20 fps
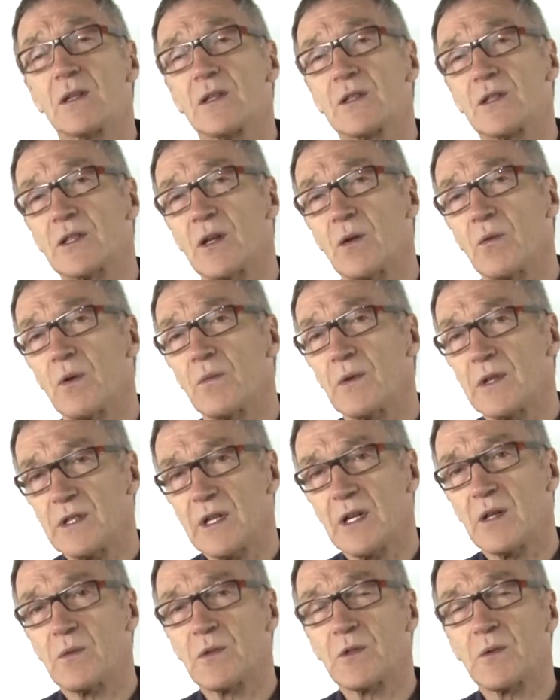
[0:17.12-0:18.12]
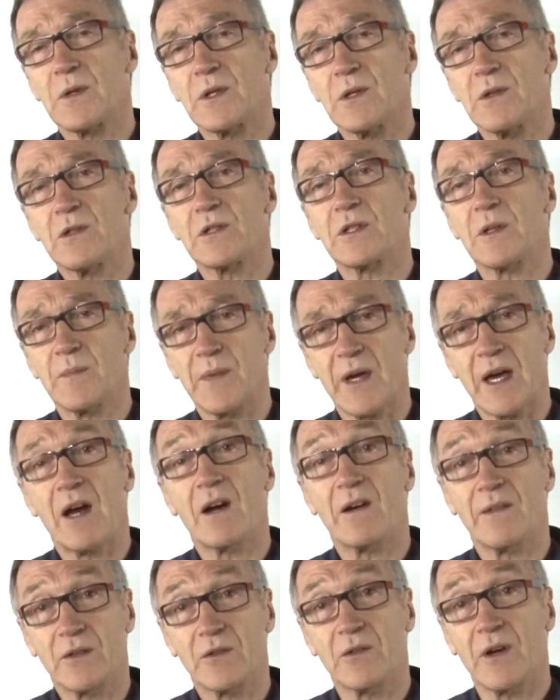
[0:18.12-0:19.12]
So what we did was we used the
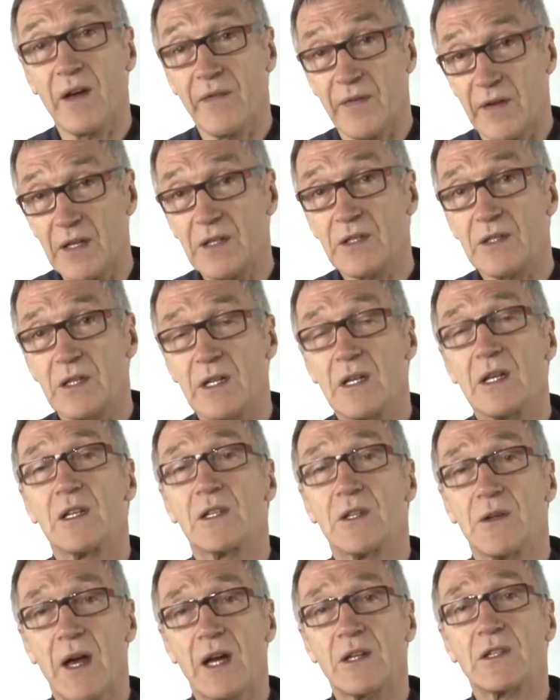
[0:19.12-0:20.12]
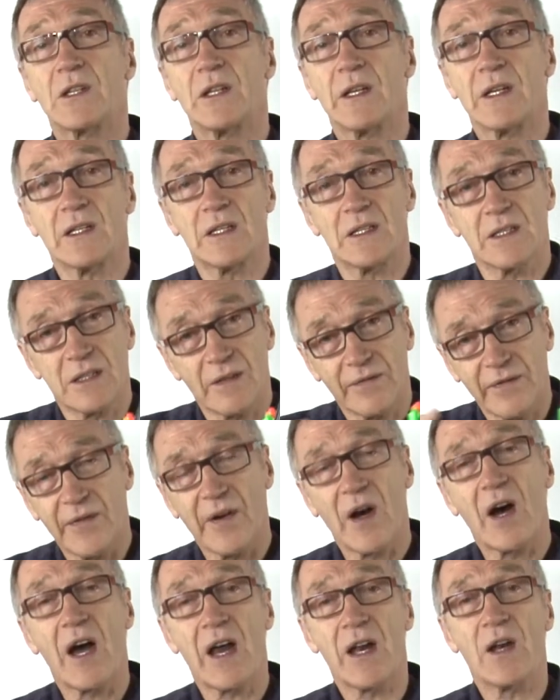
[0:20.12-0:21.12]
power of graphics to actually
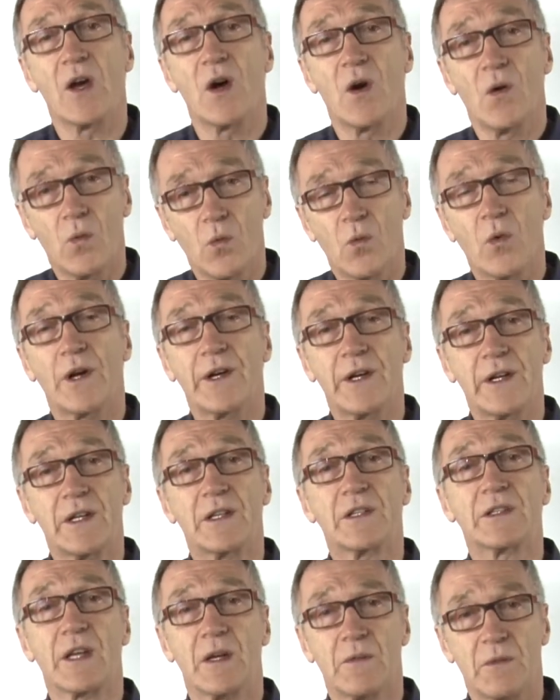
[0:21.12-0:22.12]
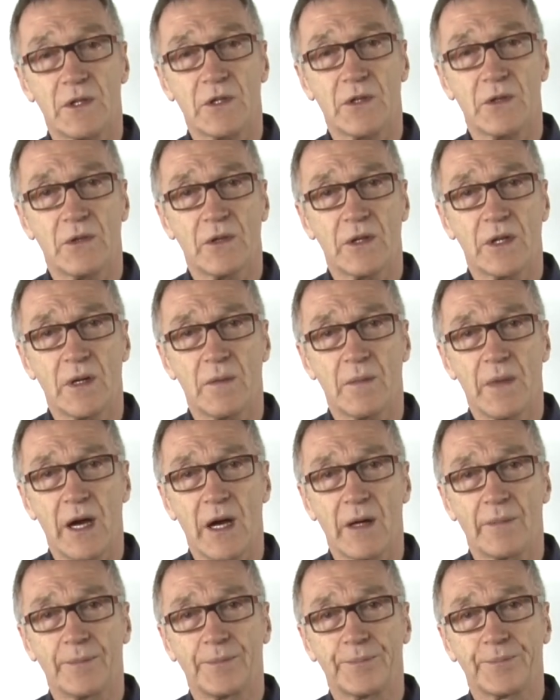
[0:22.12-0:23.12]
define what it is that we're talking
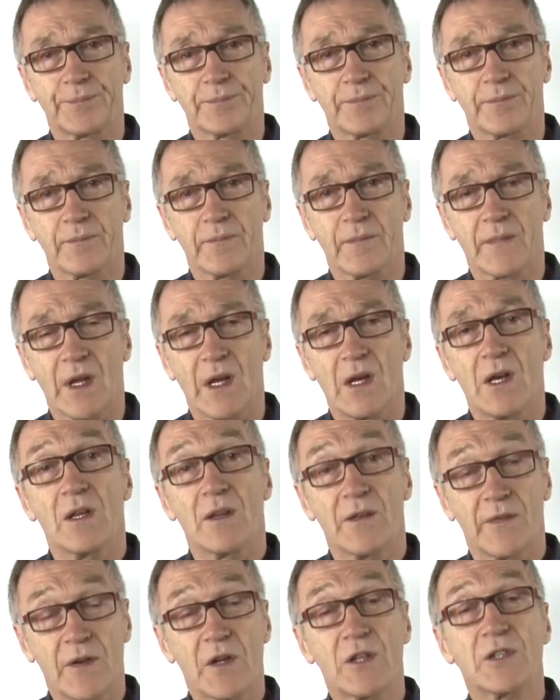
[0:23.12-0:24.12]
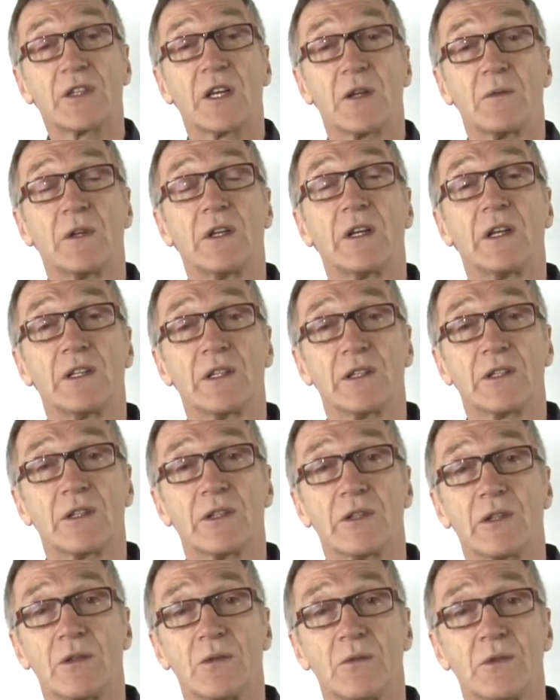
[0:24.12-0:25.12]
about. The first thing we needed to
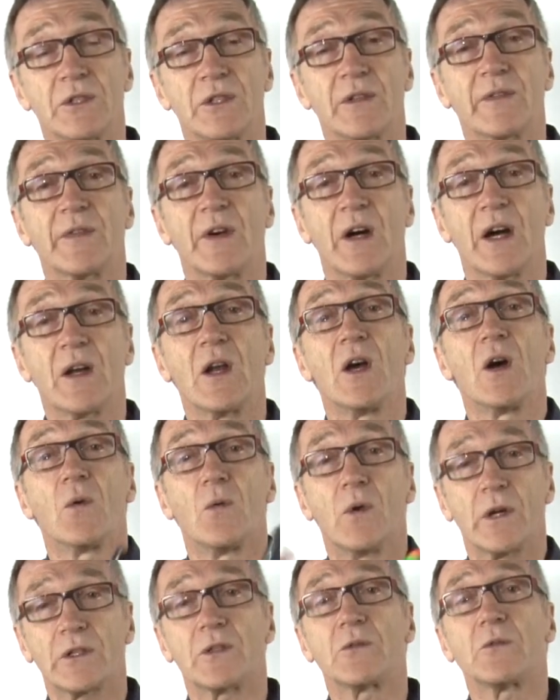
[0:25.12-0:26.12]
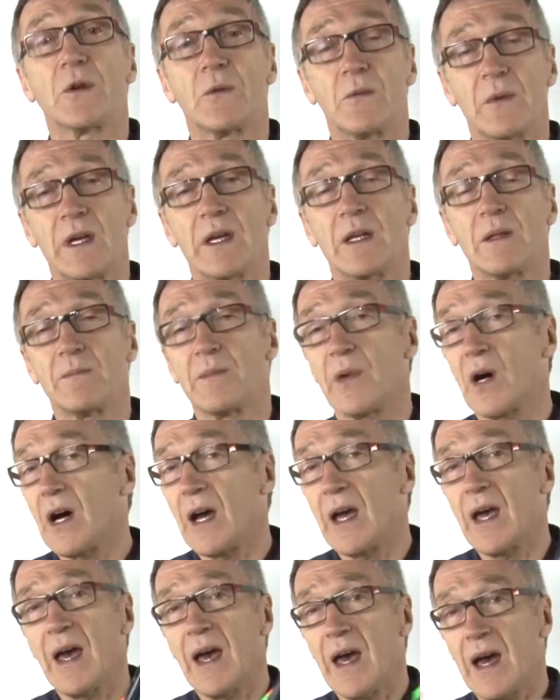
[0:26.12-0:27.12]
do was define what do we mean
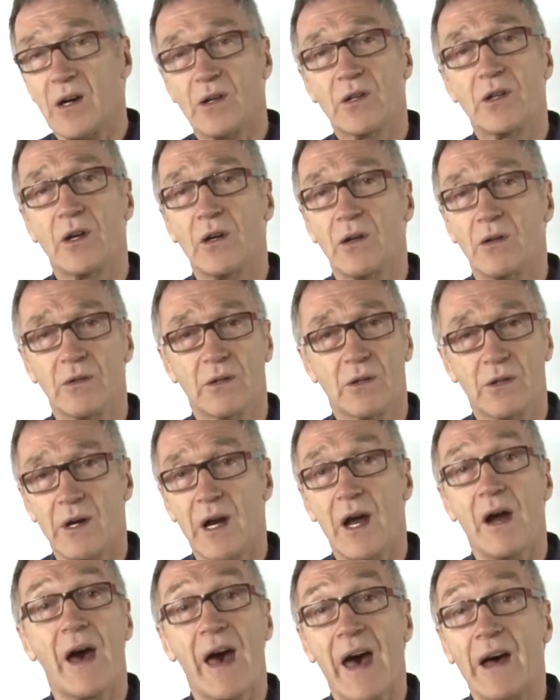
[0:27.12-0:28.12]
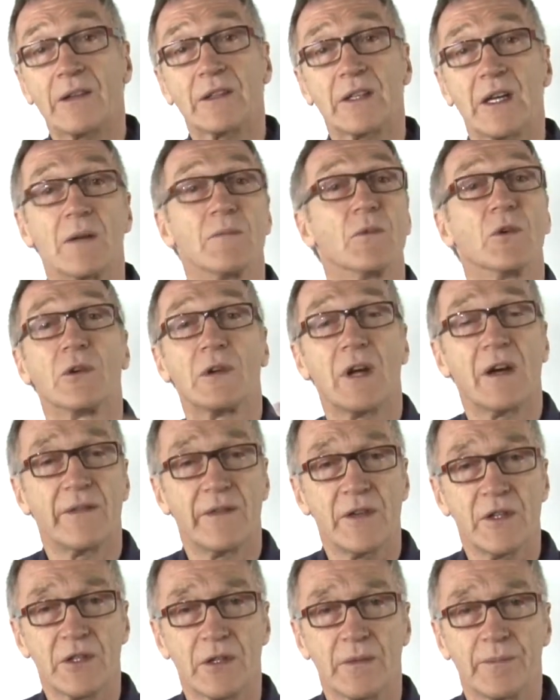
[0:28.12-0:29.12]
by our goal or our outcome or our
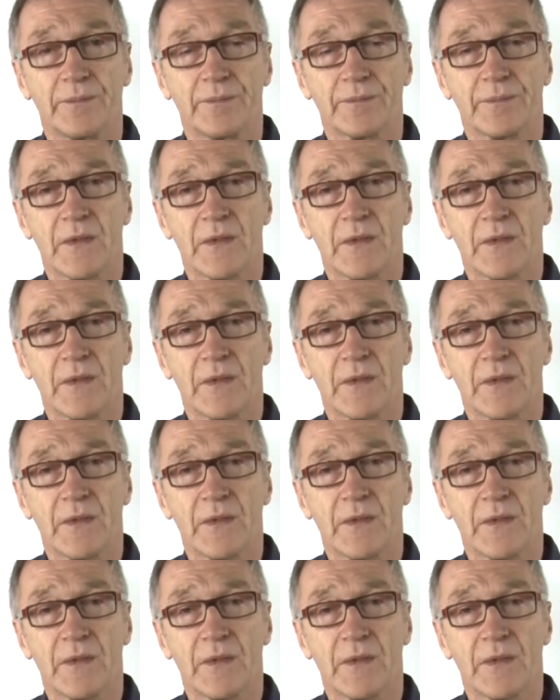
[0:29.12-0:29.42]
vision.